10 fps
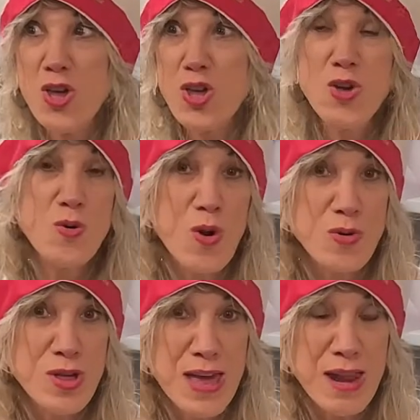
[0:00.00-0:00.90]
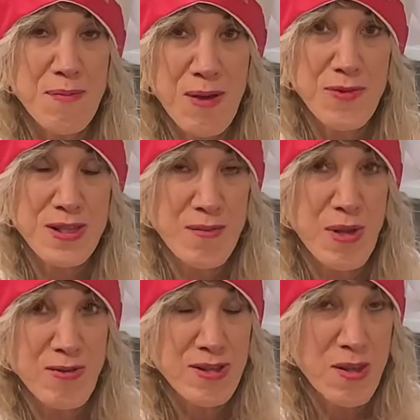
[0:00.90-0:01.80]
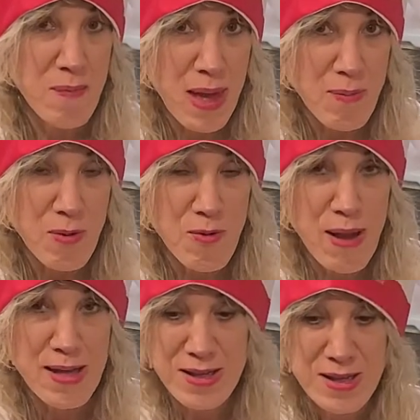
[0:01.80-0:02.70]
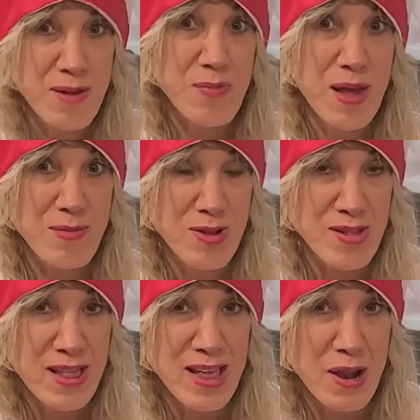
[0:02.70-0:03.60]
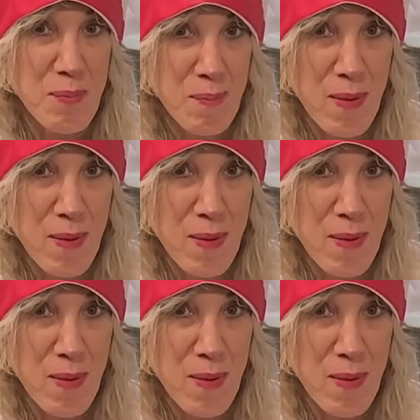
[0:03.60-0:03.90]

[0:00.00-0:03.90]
you go to get a muffin, sometimes there's a paper around it, sometimes there's a little